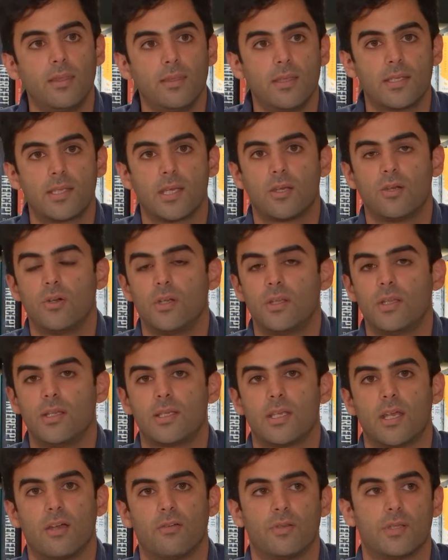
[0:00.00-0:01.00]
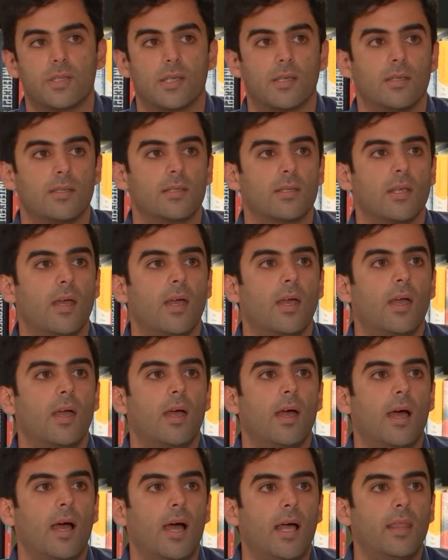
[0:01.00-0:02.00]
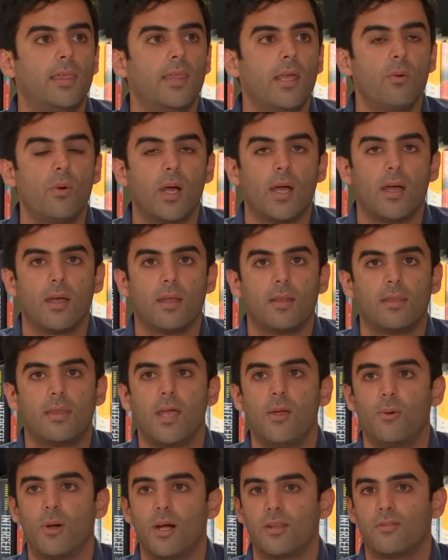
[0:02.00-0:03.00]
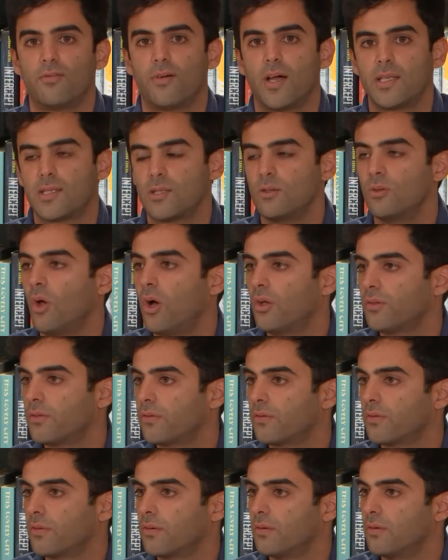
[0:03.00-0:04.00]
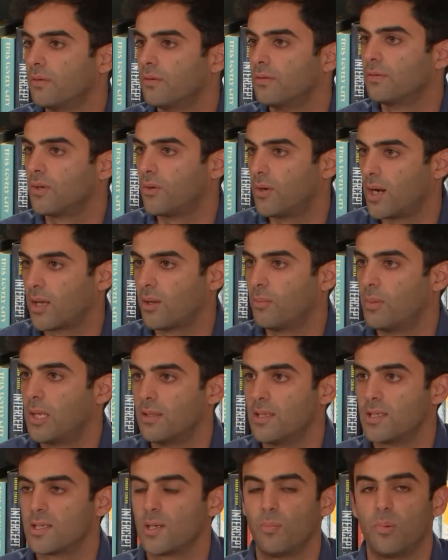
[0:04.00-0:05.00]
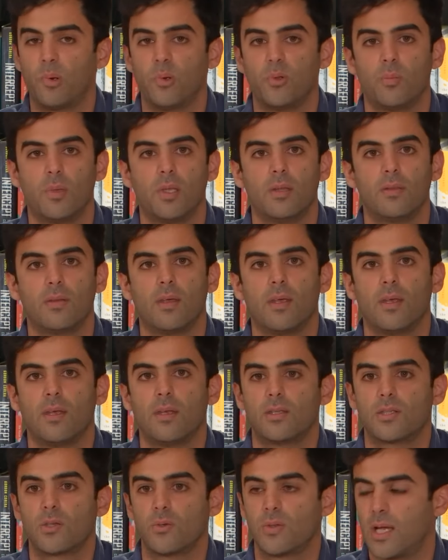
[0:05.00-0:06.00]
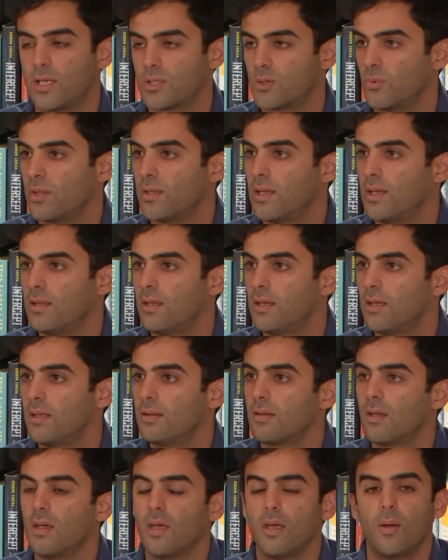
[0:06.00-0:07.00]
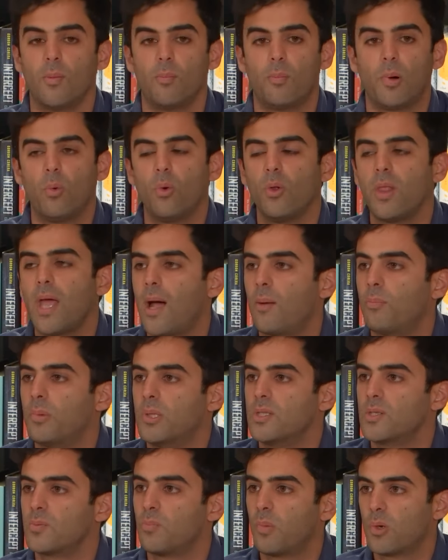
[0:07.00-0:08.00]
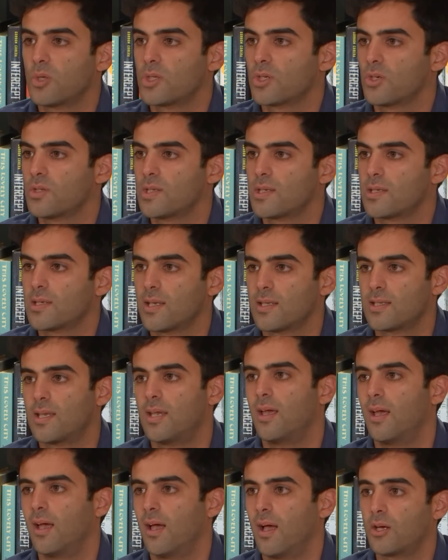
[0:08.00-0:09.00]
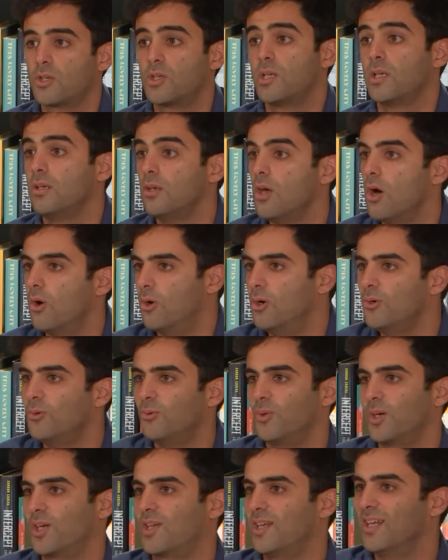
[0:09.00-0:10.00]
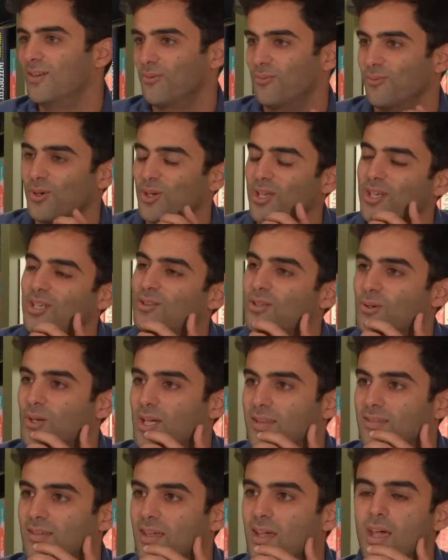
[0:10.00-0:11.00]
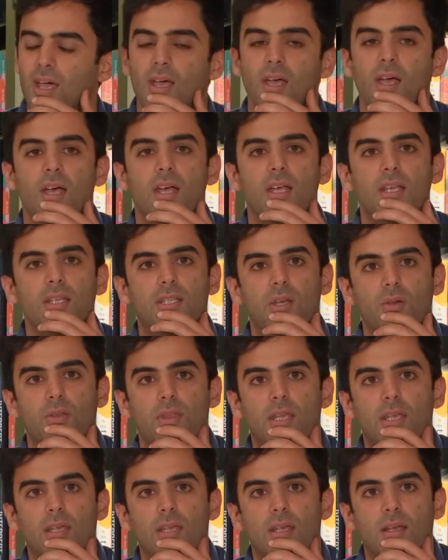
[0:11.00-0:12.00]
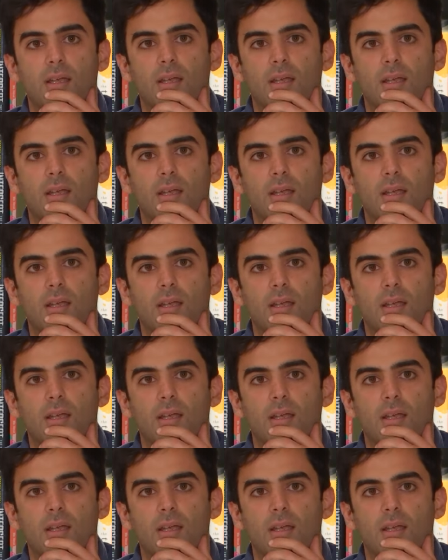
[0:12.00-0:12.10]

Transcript: the security services, and they were advised not to recommend this appointment, so that's what they did. But what happens? Boris Johnson says, actually, no, we're going to do it. So